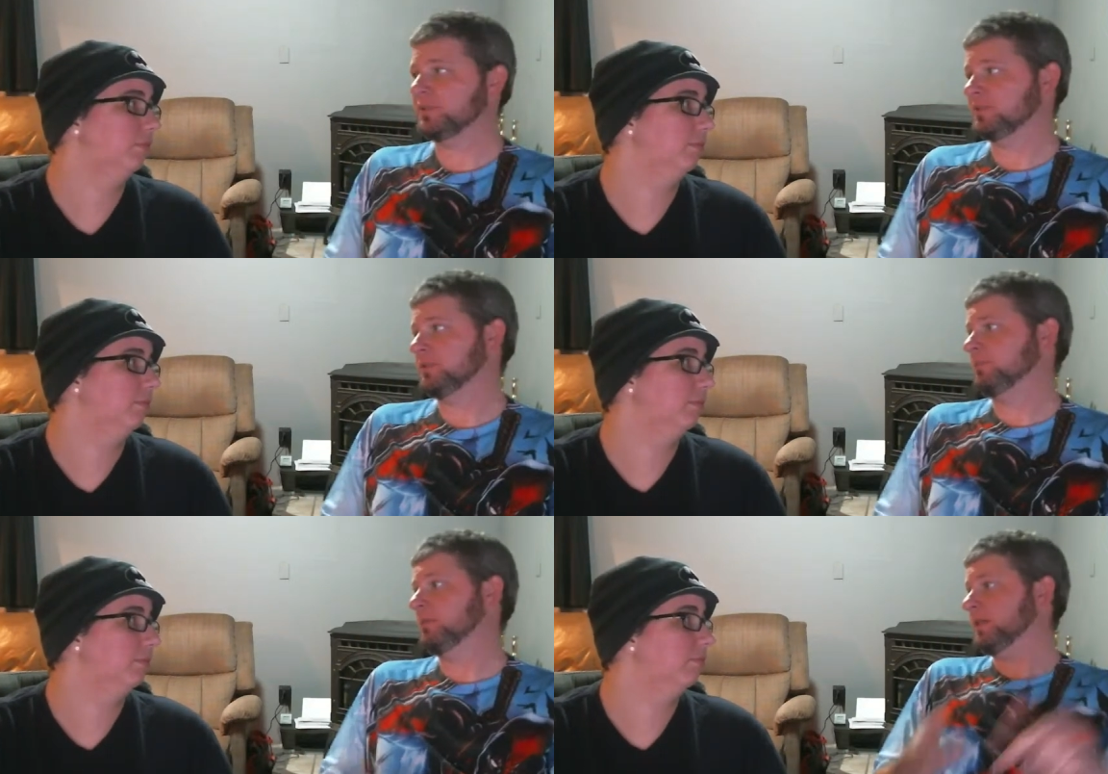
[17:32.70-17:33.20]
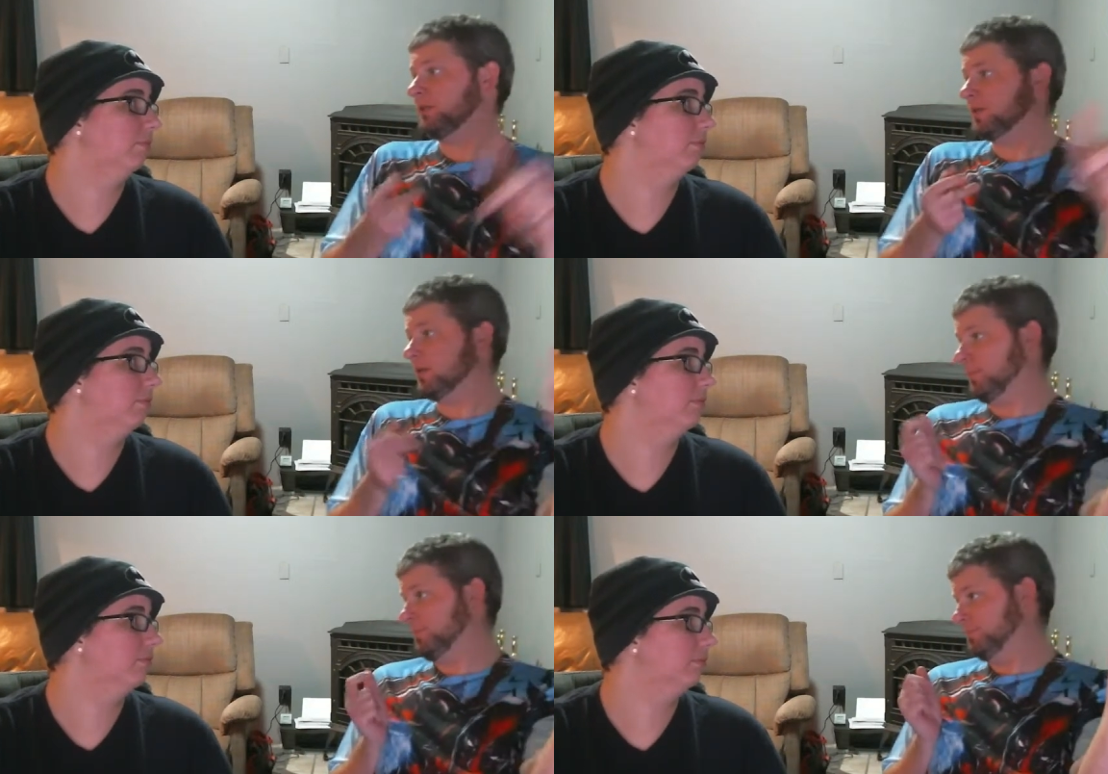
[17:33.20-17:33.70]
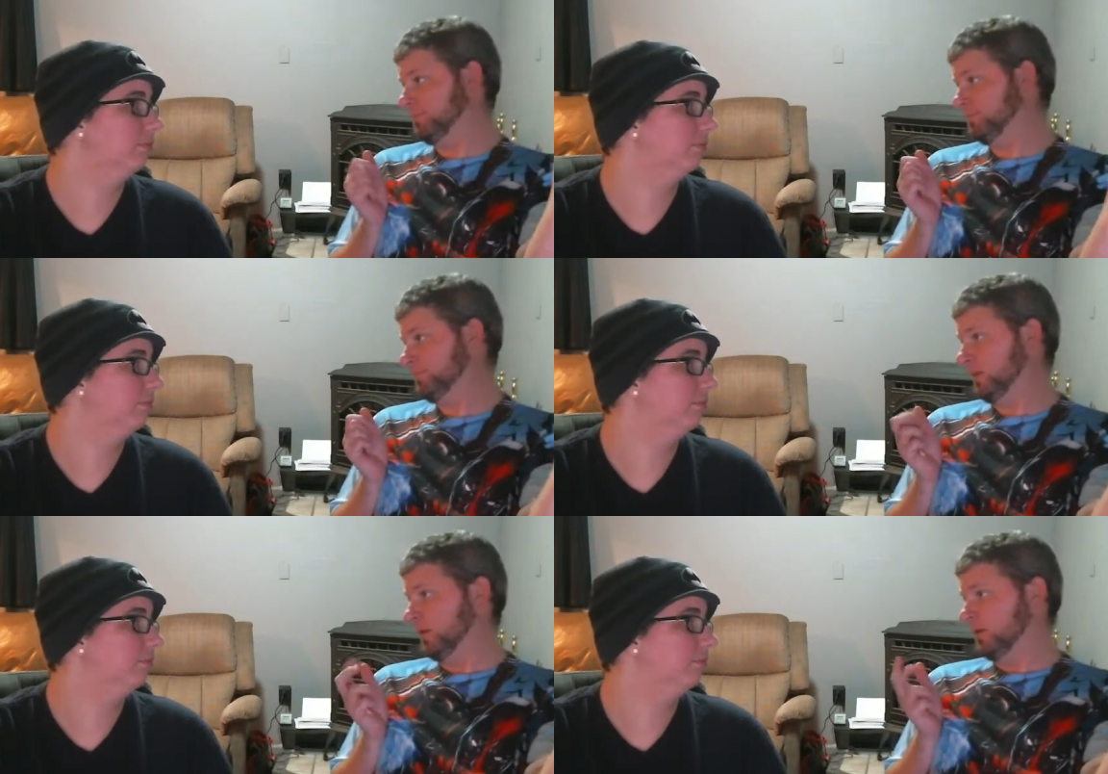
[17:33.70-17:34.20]
Speaker 1: He played his heart
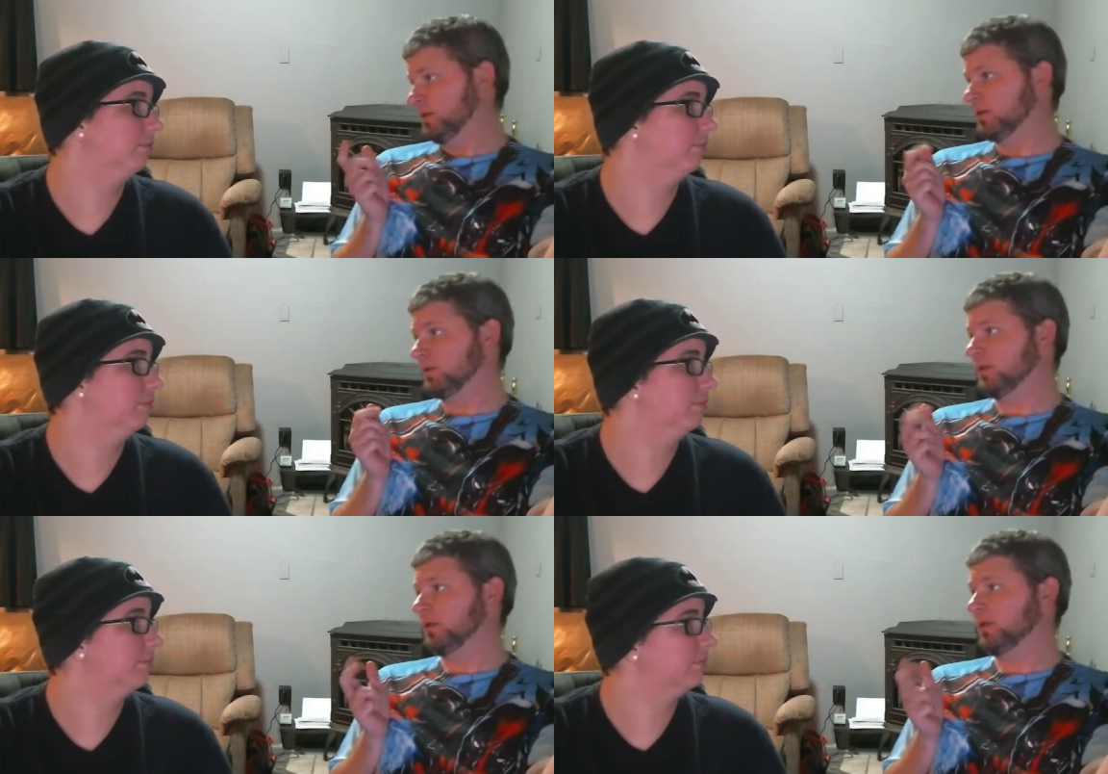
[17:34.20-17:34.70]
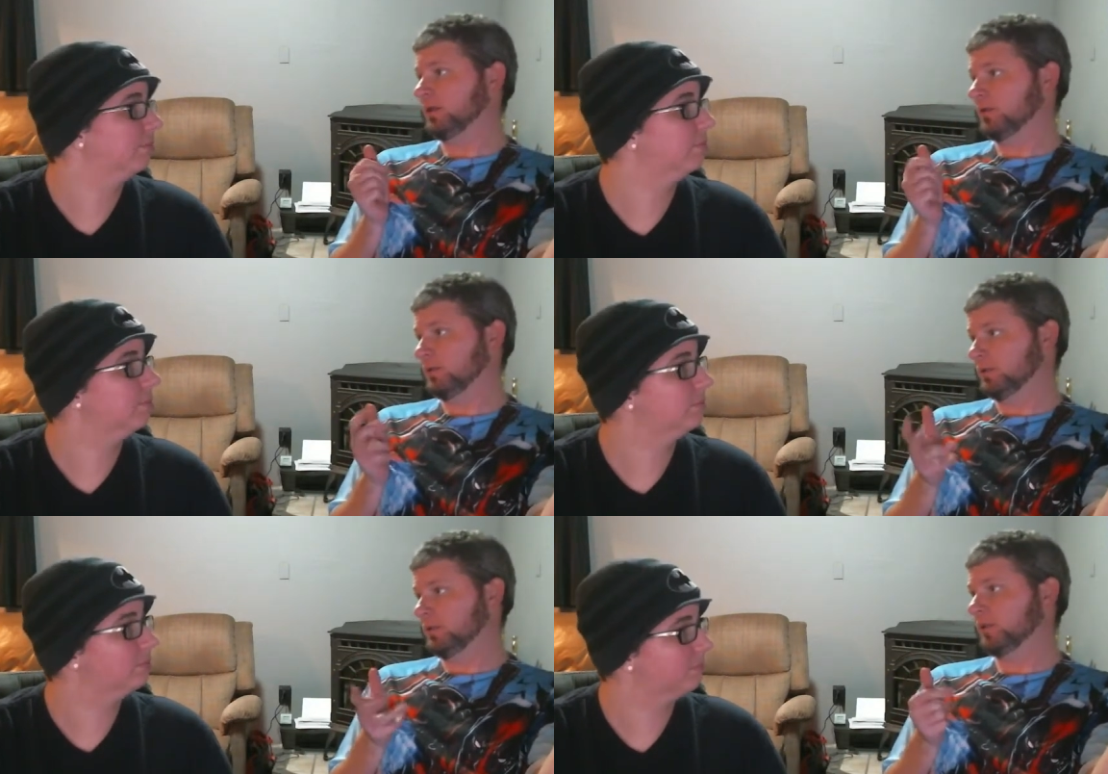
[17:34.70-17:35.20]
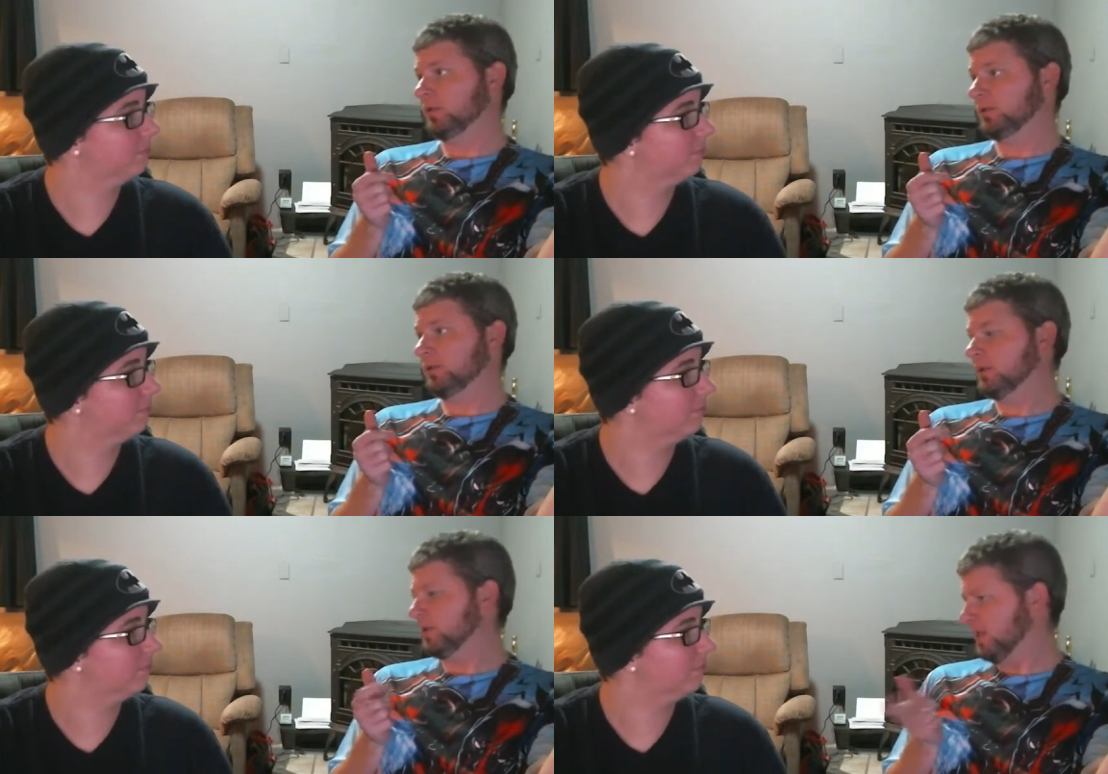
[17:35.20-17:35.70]
to Lili- Lili-
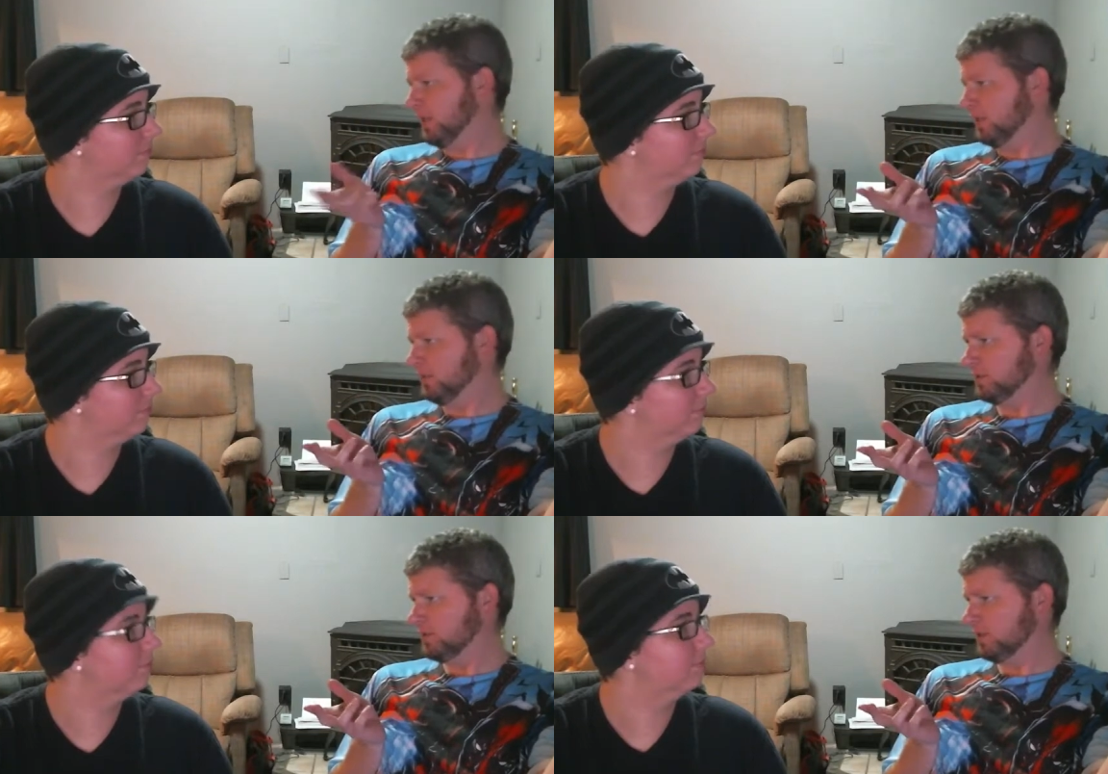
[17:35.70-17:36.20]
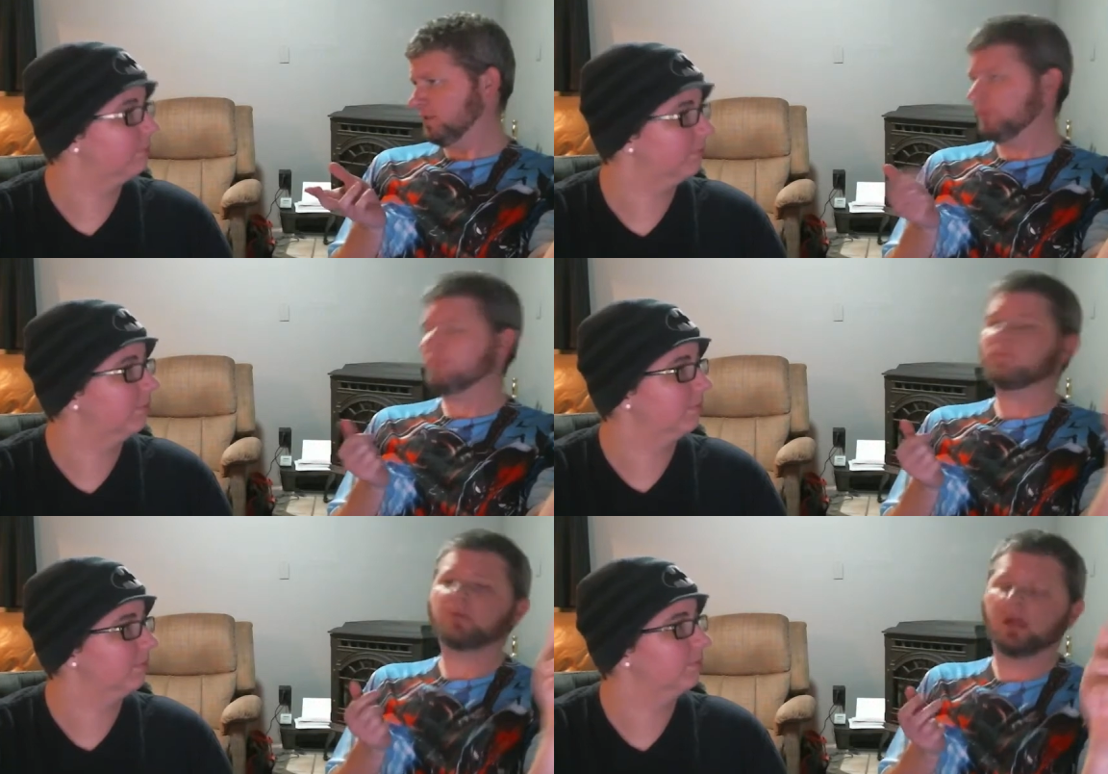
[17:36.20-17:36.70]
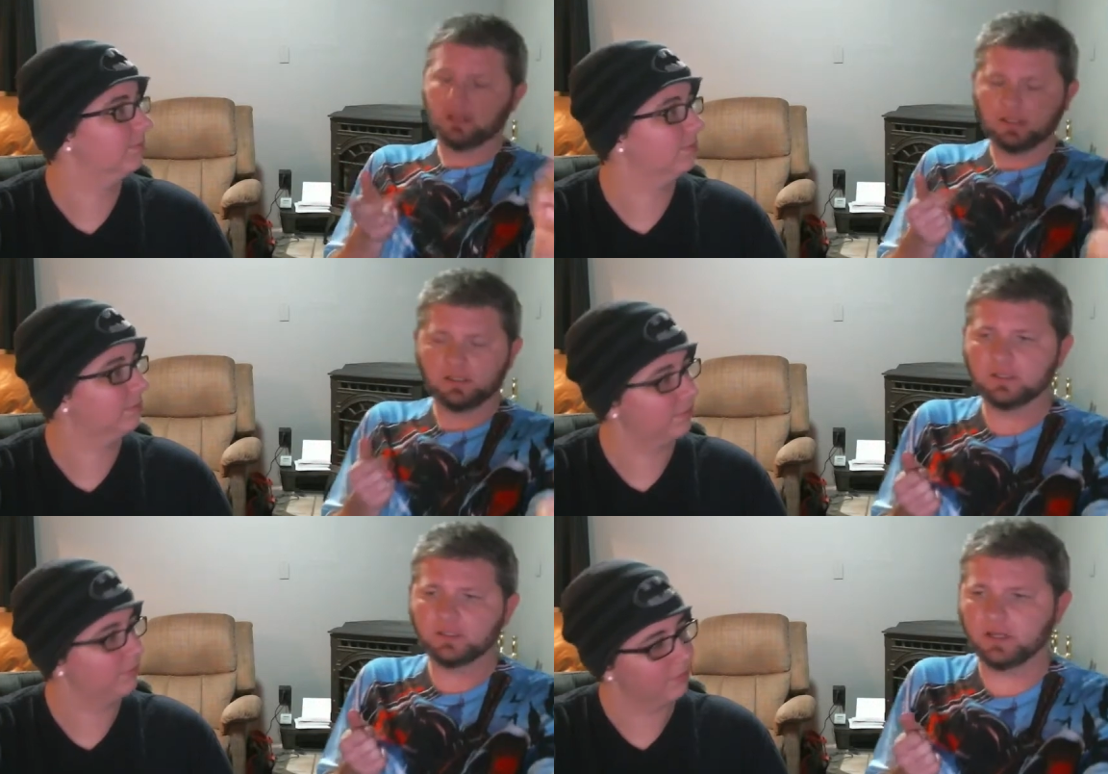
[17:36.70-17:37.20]
Liliana. Is that her name? Mm-hmm.
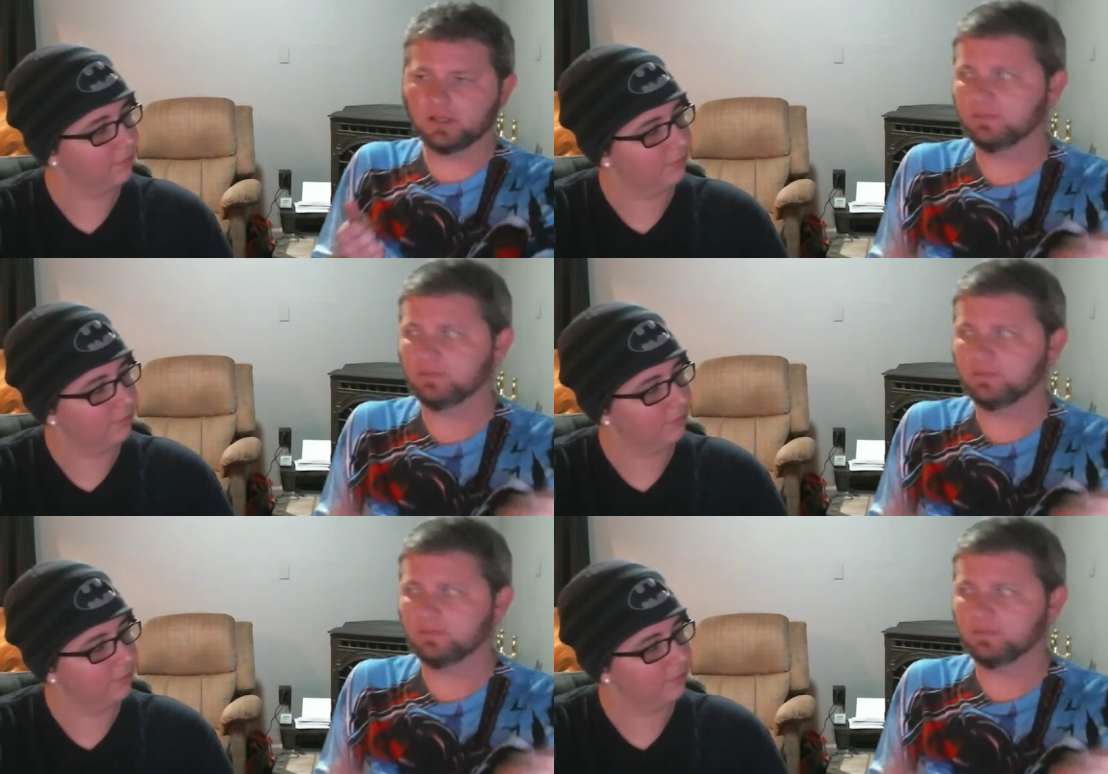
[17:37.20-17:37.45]
Liliana,